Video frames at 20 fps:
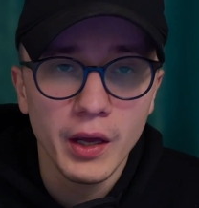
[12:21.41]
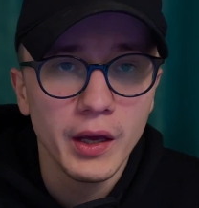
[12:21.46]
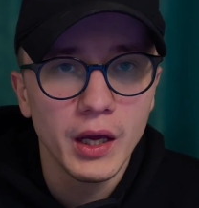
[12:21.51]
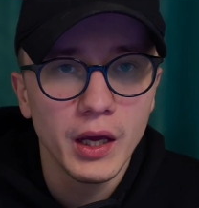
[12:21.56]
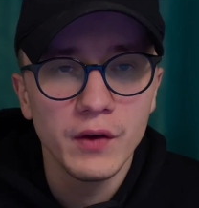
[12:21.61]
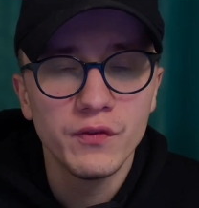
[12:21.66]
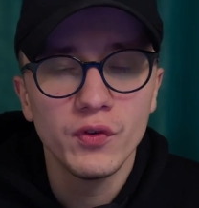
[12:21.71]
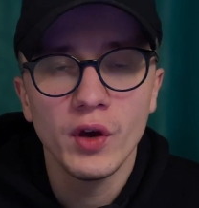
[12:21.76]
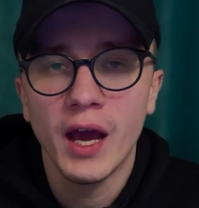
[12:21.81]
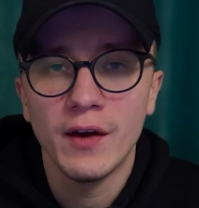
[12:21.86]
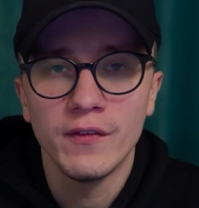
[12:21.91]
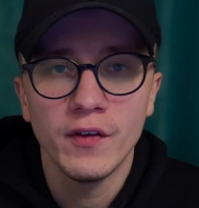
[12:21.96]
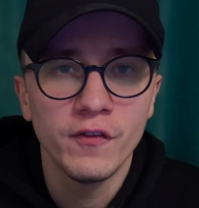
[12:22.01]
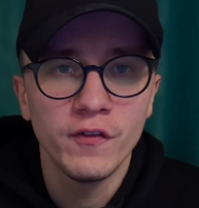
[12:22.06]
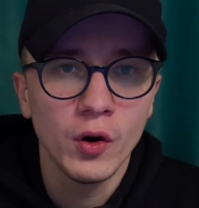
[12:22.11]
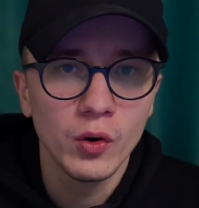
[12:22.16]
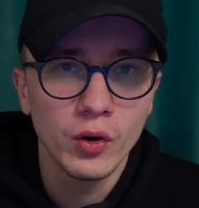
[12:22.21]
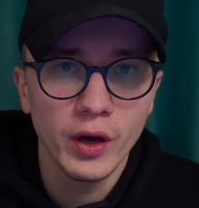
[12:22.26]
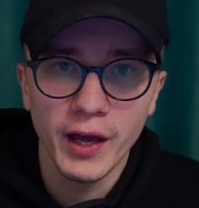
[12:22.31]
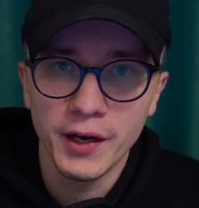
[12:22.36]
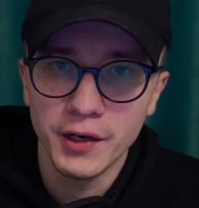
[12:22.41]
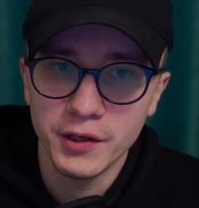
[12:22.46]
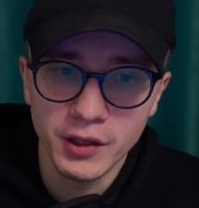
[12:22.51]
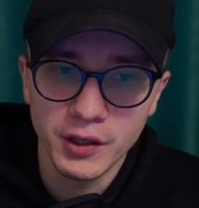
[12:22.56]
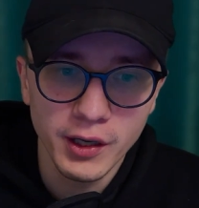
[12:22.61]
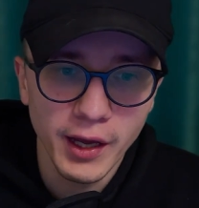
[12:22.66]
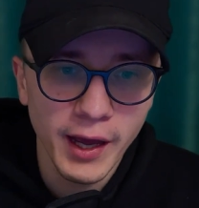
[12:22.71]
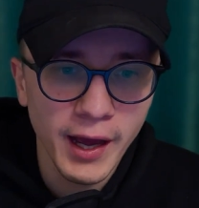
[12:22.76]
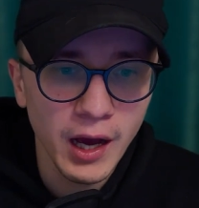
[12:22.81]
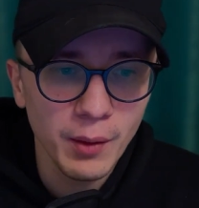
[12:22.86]
If you have a photo editing
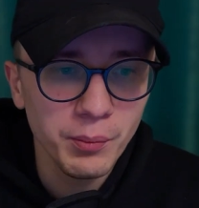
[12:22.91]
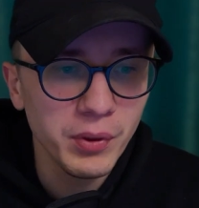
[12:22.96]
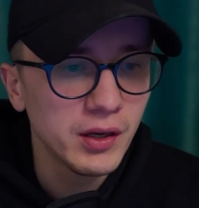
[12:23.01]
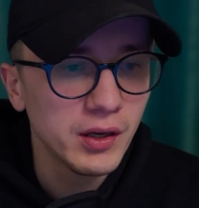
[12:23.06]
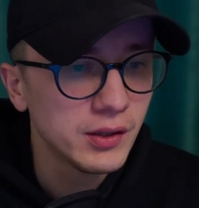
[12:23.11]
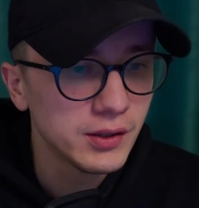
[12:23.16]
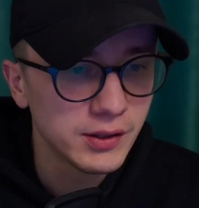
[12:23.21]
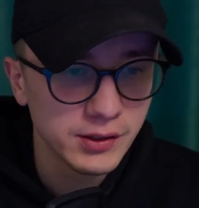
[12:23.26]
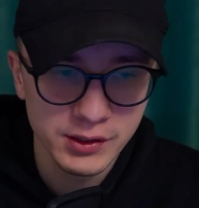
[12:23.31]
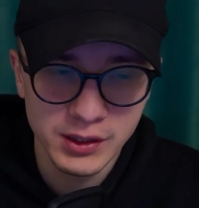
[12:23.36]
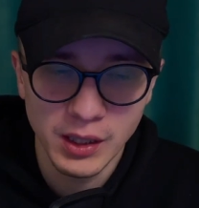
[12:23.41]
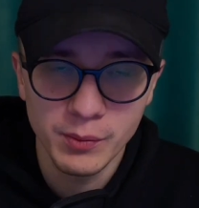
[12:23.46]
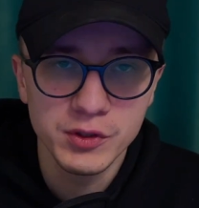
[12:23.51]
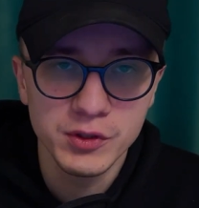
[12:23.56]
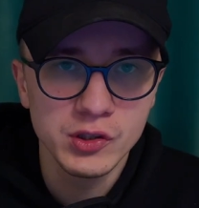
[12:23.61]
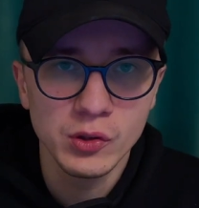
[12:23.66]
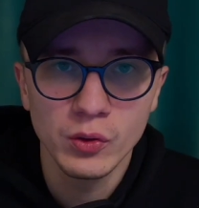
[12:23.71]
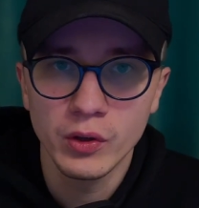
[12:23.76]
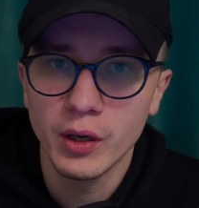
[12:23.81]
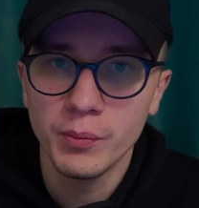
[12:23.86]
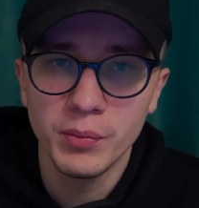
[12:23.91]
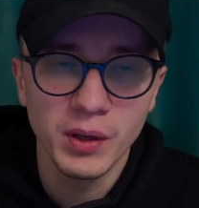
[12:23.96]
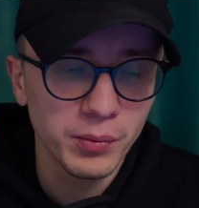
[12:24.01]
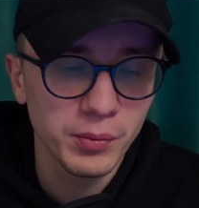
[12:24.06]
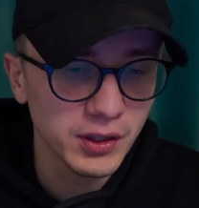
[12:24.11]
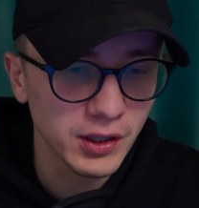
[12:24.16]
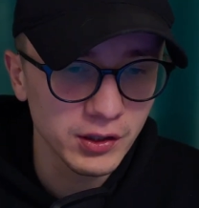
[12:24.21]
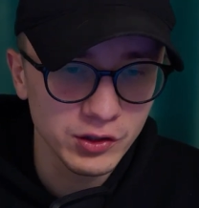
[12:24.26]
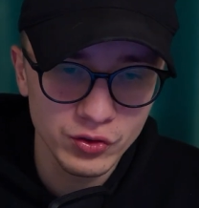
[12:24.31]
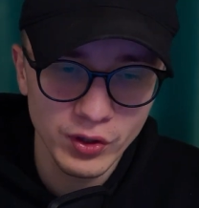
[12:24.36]
app, same story, people
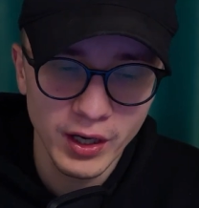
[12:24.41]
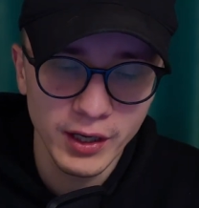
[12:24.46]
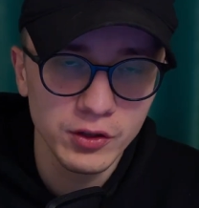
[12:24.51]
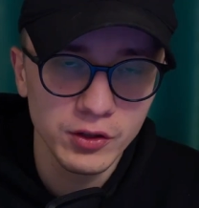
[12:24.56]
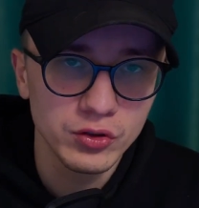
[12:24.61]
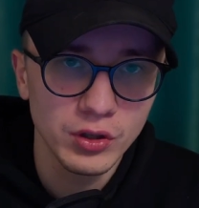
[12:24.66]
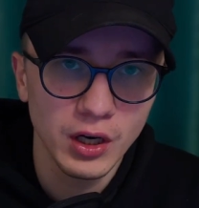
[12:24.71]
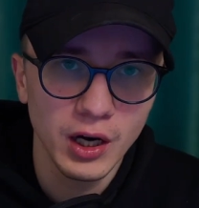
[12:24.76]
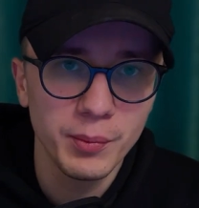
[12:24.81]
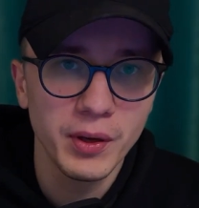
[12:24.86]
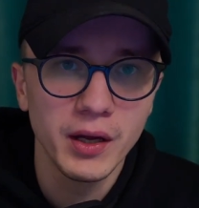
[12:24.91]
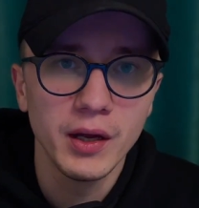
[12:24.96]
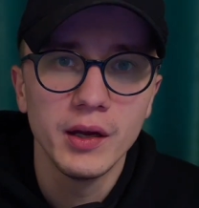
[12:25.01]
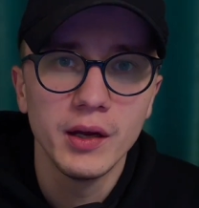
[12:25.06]
can drag and drop